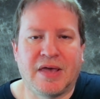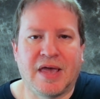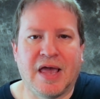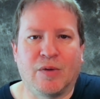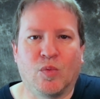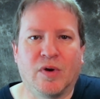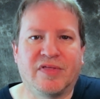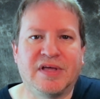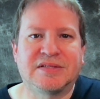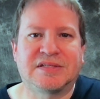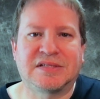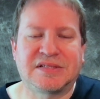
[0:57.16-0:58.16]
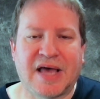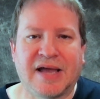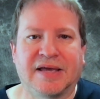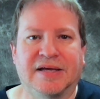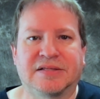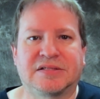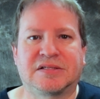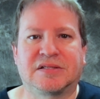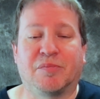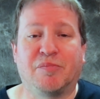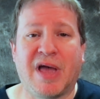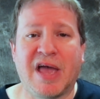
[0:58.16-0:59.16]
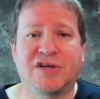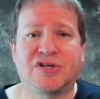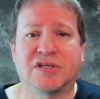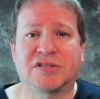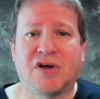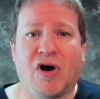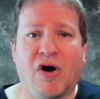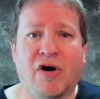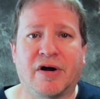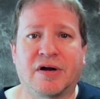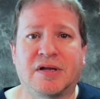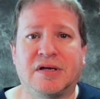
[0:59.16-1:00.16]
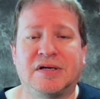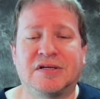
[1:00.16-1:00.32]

And within seconds, the patient's heart